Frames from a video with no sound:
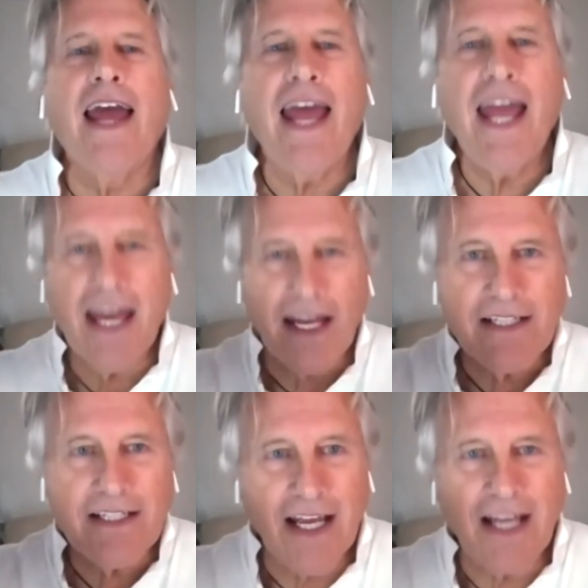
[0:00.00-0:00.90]
And
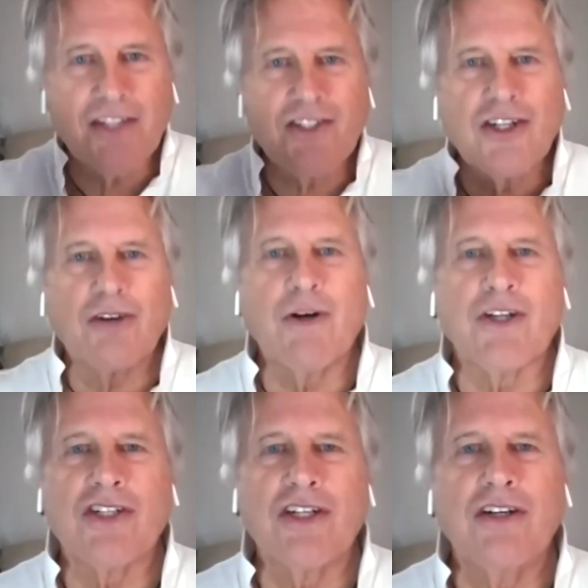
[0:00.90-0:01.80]
to answer your
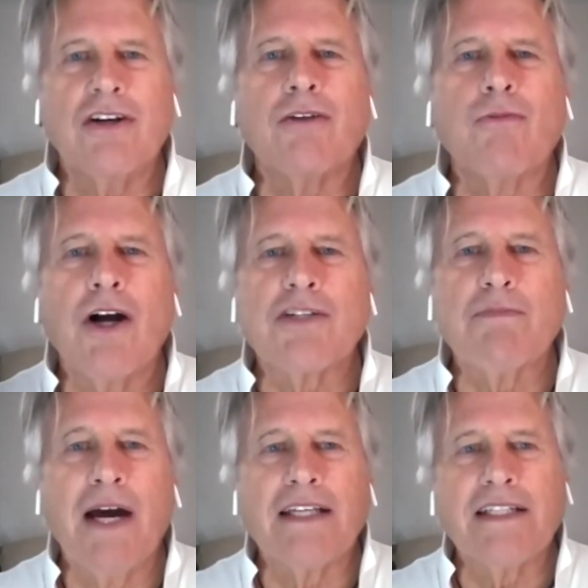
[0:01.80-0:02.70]
question, you can watch
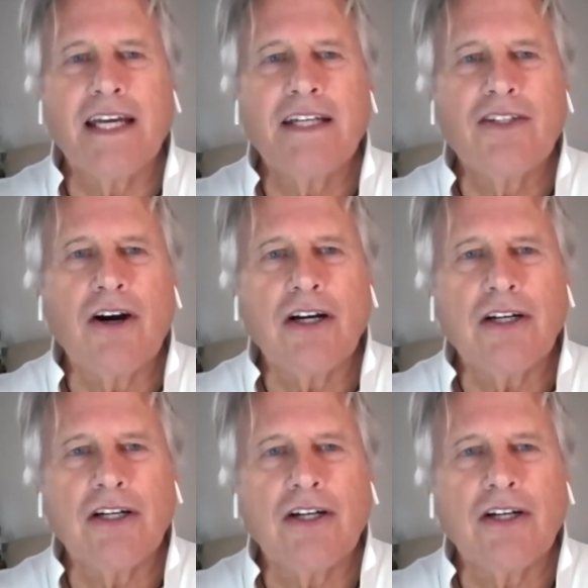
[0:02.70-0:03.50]
my TED Talk